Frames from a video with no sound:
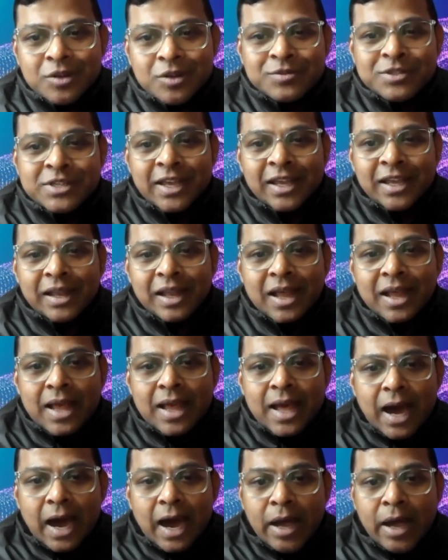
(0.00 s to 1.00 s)
of scale.
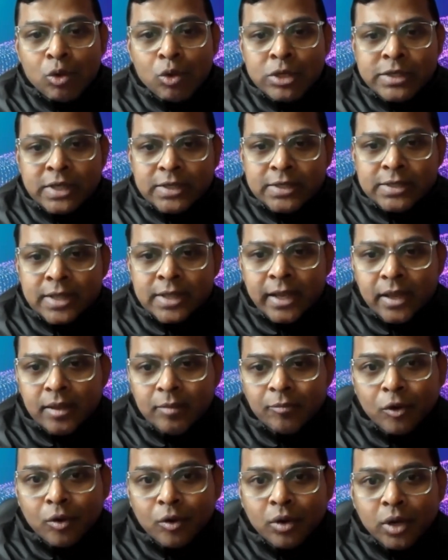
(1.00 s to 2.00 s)
I would suggest, like,
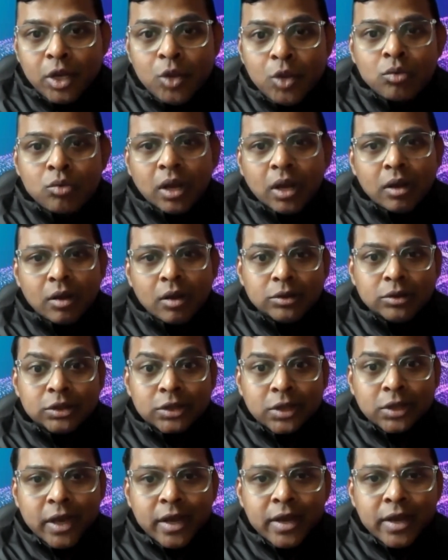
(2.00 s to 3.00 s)
for a new
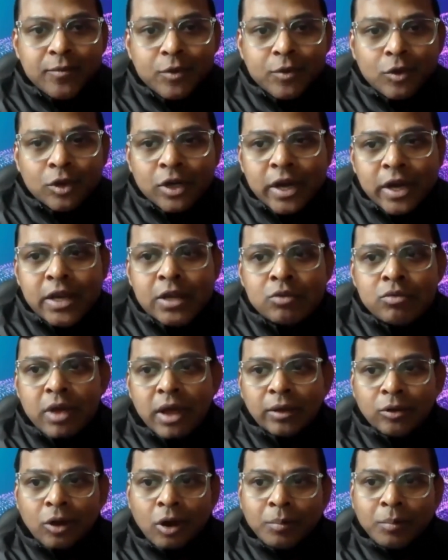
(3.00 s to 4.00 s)
technology, right? If you're trying to
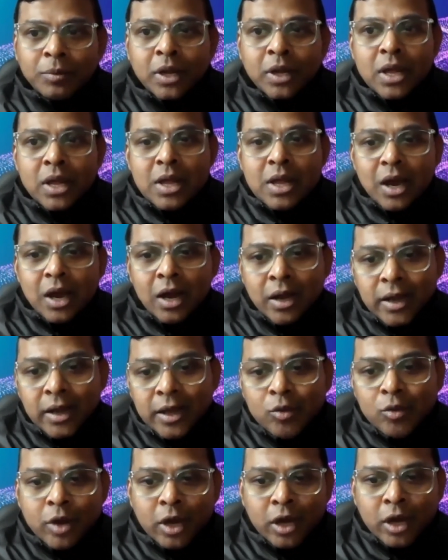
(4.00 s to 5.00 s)
adopt a
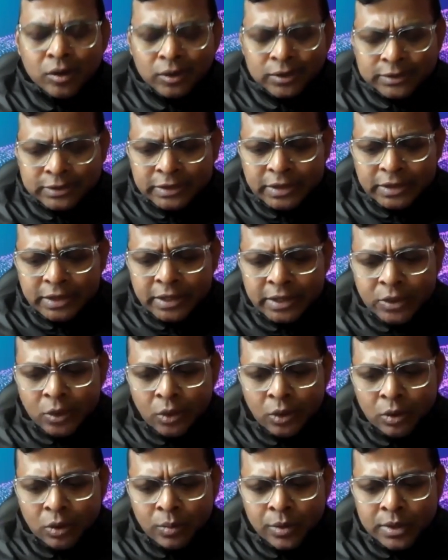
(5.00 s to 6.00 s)
new technology,
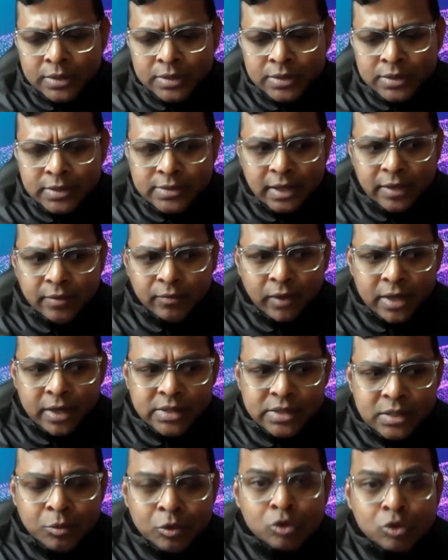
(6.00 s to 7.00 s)
it's
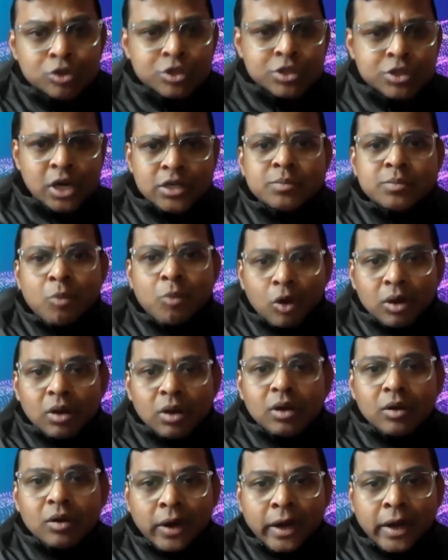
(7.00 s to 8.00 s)
advisable to start small,
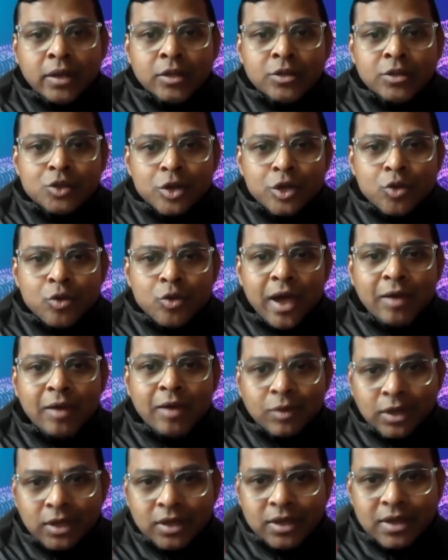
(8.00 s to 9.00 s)
right? So you have
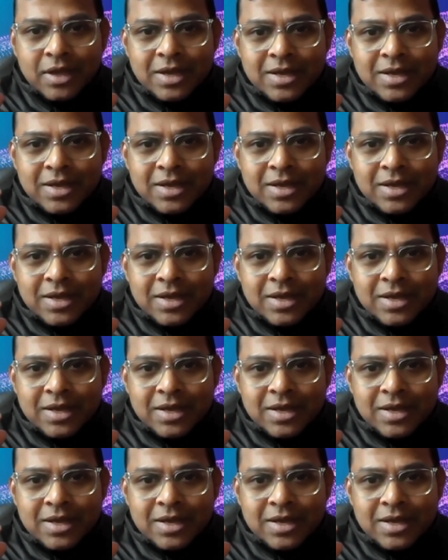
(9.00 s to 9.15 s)
a